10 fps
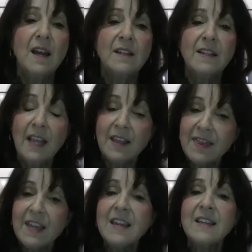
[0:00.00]
Because I
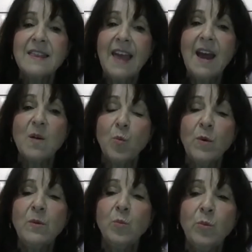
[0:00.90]
think that
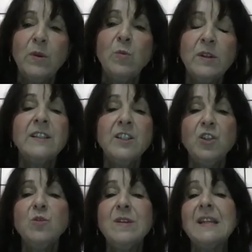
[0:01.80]
we really
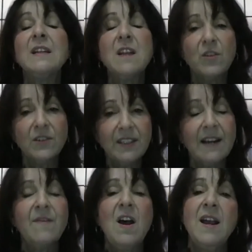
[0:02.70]
do need another set
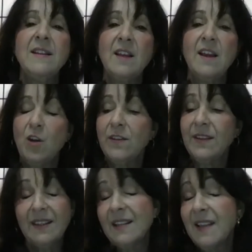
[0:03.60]
of eyes on all these
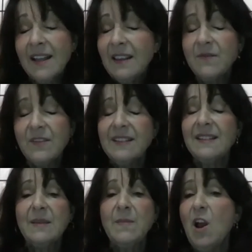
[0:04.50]
things. I'd love to see
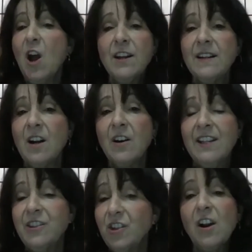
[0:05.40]
somebody audit our
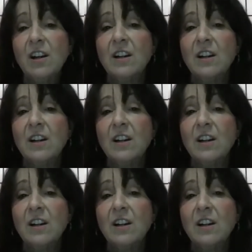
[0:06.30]
HR.